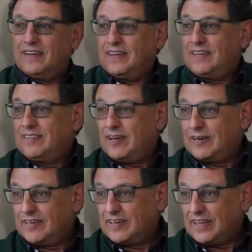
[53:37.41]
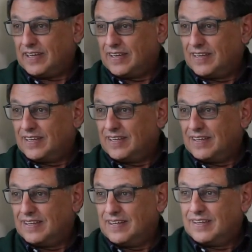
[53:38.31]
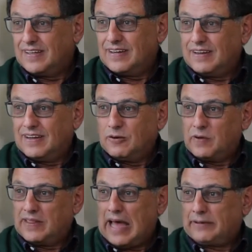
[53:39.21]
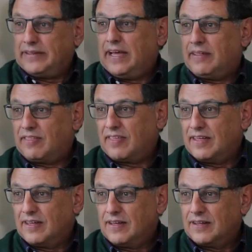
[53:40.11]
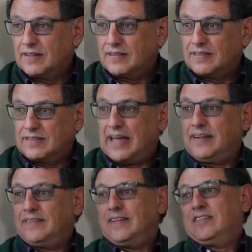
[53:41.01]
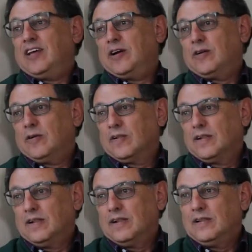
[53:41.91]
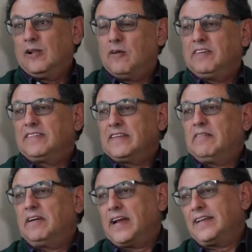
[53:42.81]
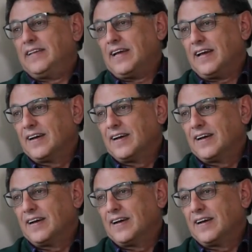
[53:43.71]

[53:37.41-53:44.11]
Eternity. Without death. That is eternal. Love is never ending.